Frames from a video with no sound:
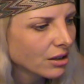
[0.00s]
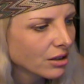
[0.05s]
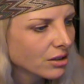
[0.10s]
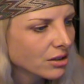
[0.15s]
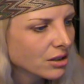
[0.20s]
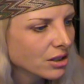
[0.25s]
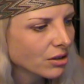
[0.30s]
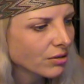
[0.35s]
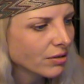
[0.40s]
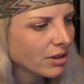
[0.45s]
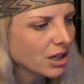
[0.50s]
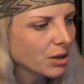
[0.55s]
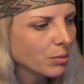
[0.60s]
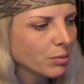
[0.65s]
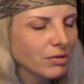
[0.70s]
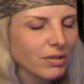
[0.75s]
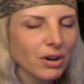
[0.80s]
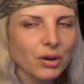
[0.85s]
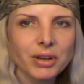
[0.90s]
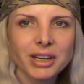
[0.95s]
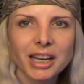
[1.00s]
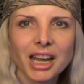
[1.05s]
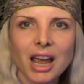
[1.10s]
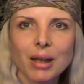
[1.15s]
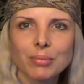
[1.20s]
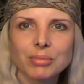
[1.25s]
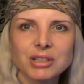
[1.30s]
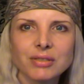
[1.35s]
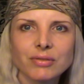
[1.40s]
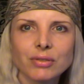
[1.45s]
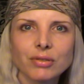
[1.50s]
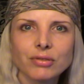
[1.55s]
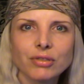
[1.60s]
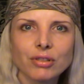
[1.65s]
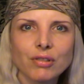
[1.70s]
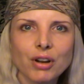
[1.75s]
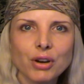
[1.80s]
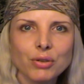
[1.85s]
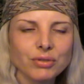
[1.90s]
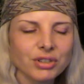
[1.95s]
So really, we're only captive of
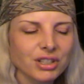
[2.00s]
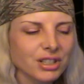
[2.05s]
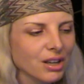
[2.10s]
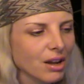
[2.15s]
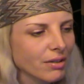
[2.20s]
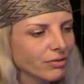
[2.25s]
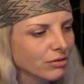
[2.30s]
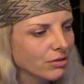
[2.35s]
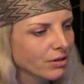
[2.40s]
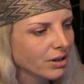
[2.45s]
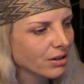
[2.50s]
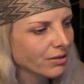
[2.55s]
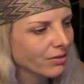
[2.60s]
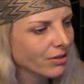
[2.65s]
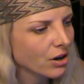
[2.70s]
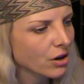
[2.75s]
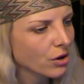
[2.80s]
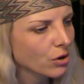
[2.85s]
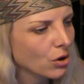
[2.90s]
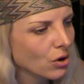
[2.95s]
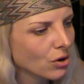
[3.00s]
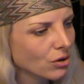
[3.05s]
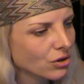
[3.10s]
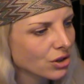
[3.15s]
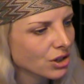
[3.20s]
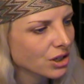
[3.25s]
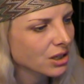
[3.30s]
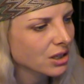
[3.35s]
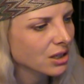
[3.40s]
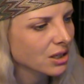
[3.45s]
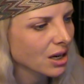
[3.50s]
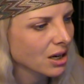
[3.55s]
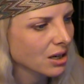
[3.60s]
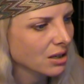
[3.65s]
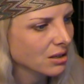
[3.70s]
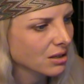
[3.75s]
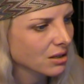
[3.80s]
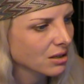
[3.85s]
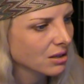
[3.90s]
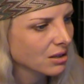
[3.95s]
our own suffering, of our own
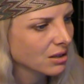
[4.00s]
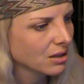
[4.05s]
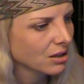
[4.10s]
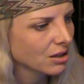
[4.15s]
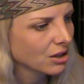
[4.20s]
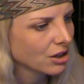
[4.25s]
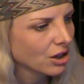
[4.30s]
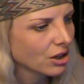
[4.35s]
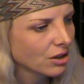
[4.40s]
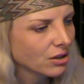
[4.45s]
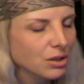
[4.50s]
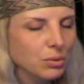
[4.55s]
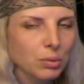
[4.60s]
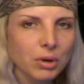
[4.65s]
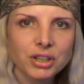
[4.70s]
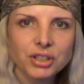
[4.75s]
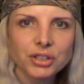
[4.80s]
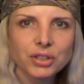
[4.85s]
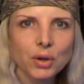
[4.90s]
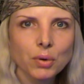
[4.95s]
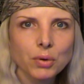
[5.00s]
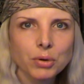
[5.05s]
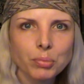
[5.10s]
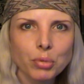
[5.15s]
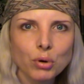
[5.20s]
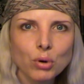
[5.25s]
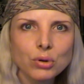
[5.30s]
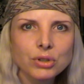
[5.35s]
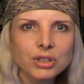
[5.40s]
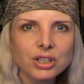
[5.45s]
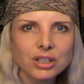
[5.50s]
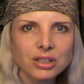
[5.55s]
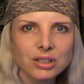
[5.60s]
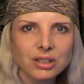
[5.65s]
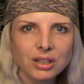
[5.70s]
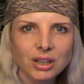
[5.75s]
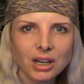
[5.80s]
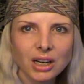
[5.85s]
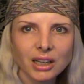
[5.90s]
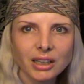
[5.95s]
consciousness. That's why it's so important
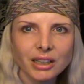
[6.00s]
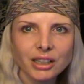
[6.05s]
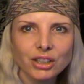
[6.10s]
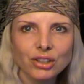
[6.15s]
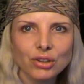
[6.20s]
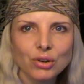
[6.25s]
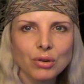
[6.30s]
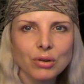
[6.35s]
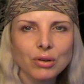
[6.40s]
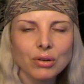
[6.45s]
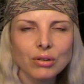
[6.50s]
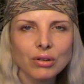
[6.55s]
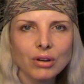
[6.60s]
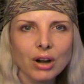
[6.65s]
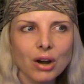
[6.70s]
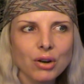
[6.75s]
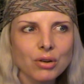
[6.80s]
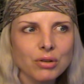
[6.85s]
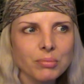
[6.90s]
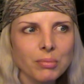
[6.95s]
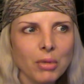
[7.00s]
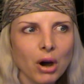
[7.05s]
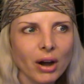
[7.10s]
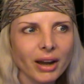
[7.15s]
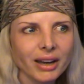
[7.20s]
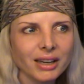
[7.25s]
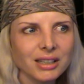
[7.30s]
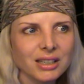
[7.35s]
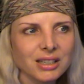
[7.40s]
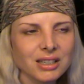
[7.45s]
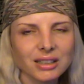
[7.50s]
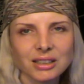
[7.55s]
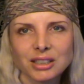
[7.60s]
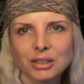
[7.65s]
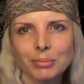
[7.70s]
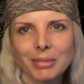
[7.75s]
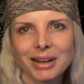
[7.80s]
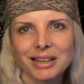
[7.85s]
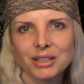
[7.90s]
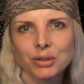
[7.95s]
to clean your own mind. It
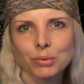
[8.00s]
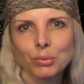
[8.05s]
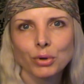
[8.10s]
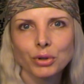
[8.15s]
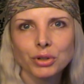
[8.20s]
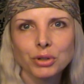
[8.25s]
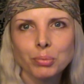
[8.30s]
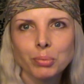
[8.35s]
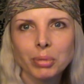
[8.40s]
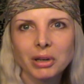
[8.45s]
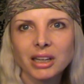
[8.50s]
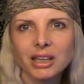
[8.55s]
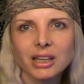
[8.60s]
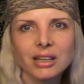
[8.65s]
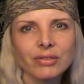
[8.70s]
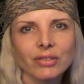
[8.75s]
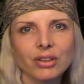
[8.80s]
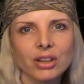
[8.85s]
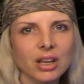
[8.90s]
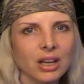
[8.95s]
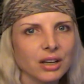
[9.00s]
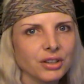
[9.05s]
doesn't matter what you believe at the